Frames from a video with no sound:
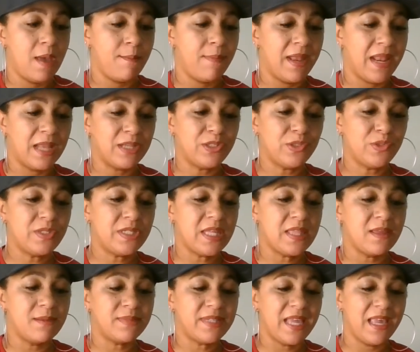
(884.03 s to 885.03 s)
But I do see
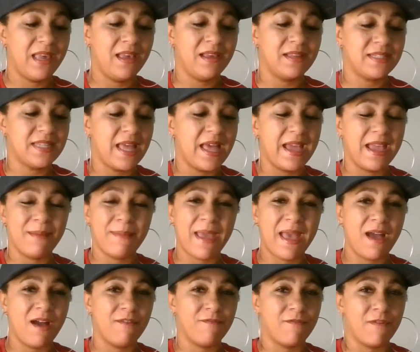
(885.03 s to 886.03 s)
them taking a time
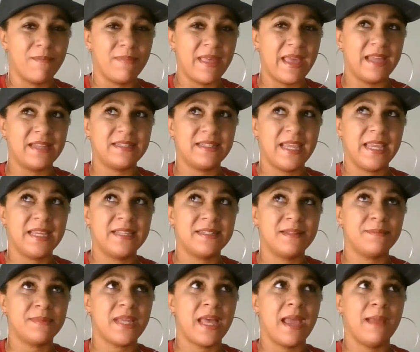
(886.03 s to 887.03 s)
out from that, taking
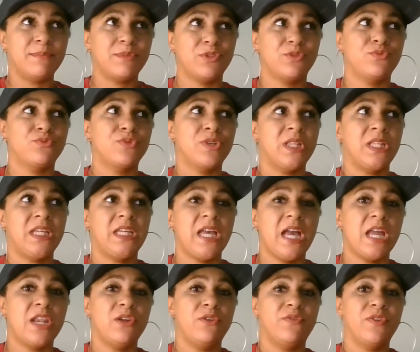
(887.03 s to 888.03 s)
some time to really
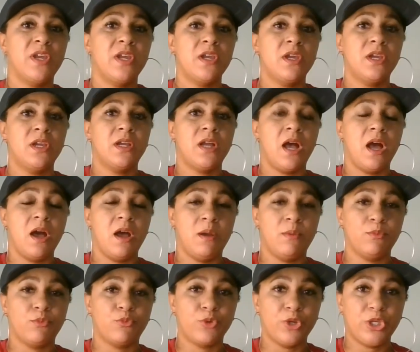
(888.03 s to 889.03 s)
kind of
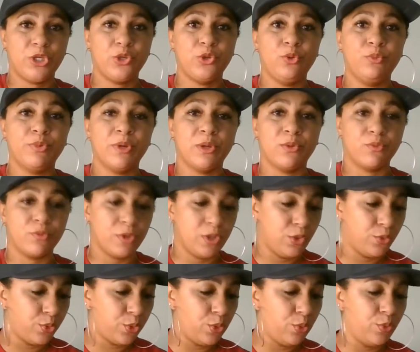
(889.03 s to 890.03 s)
um, recoup and
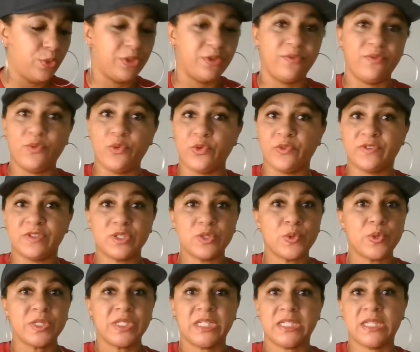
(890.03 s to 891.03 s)
regroup with the Four of
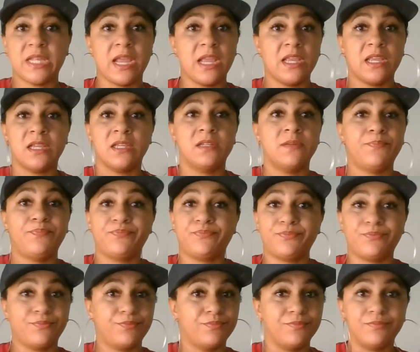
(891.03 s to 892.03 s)
Swords. It's like
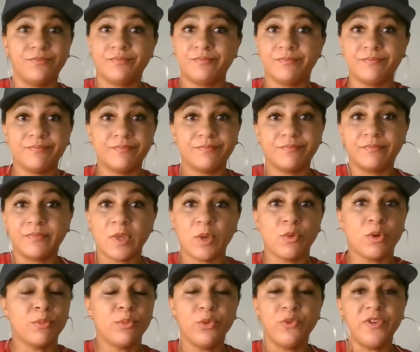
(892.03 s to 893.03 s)

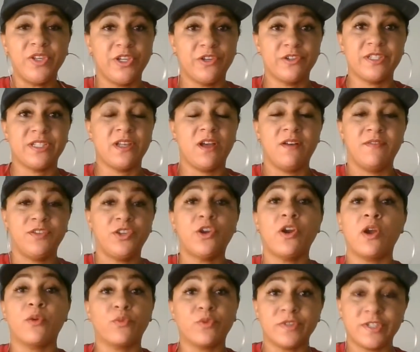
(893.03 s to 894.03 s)
removing yourself. You're
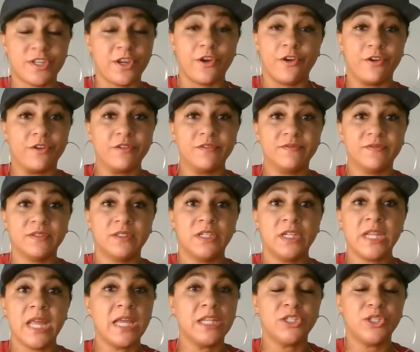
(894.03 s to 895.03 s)
on reserve. You're
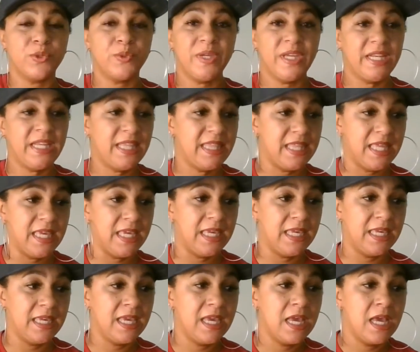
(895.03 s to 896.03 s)
not doing
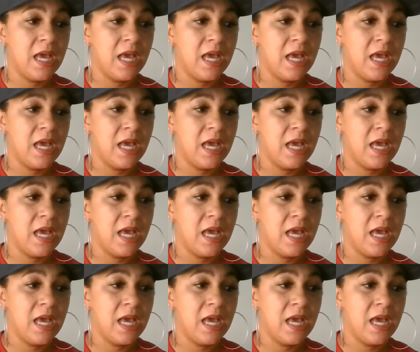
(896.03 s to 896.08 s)
anything.